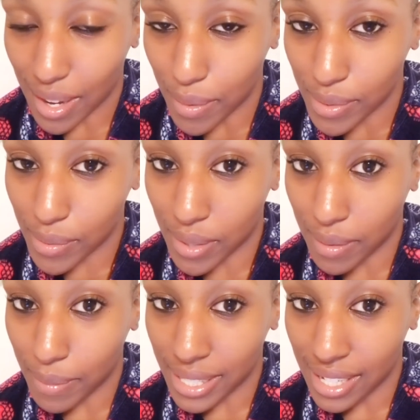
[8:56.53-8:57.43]
That was one
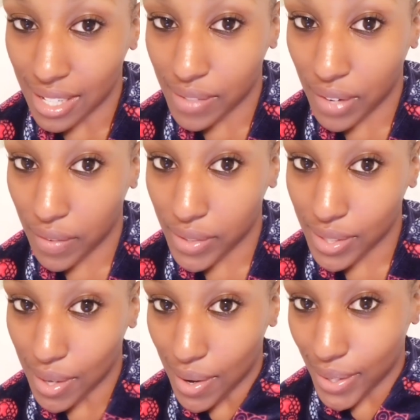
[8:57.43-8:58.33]
of my dad's favorite
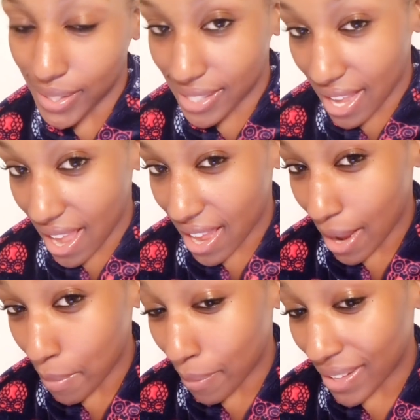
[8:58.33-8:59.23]
songs,
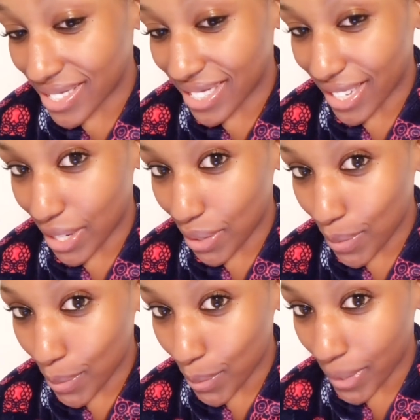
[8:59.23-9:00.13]
and I'm about to let
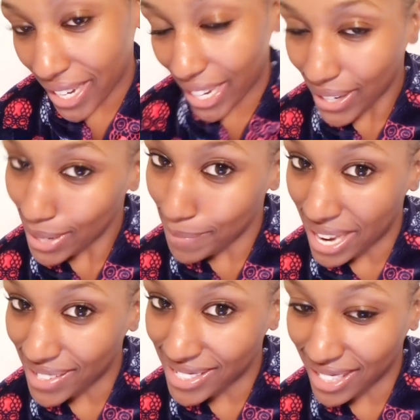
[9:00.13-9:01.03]
you hear him
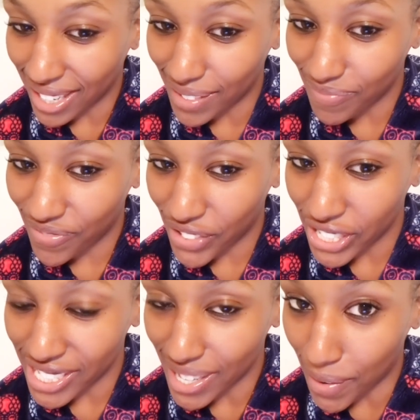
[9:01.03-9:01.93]
now sing it
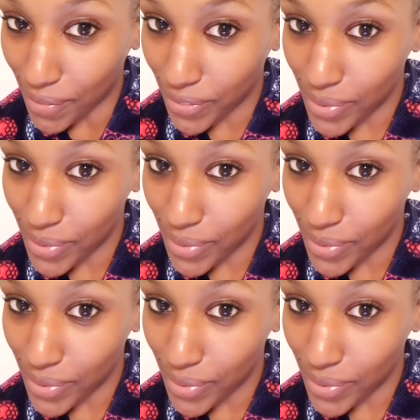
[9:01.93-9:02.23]
for yourself.